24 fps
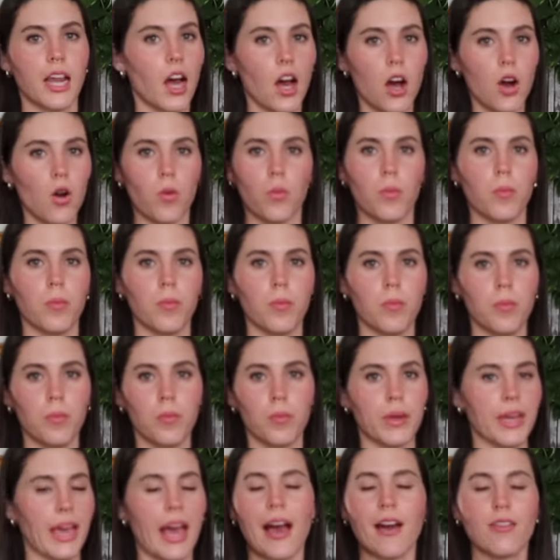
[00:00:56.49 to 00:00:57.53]
home
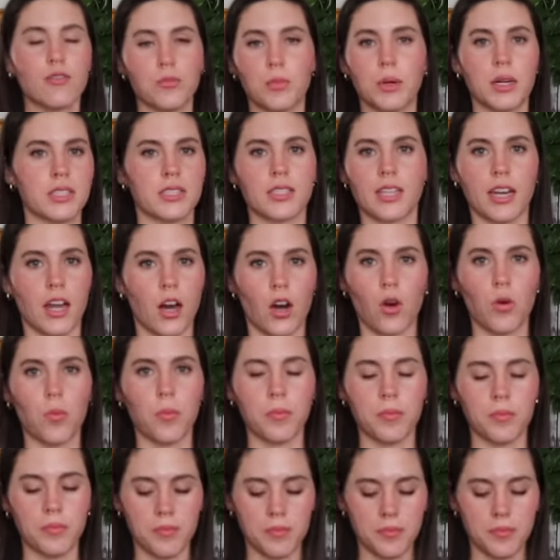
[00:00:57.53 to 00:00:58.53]
we have books at home. I'm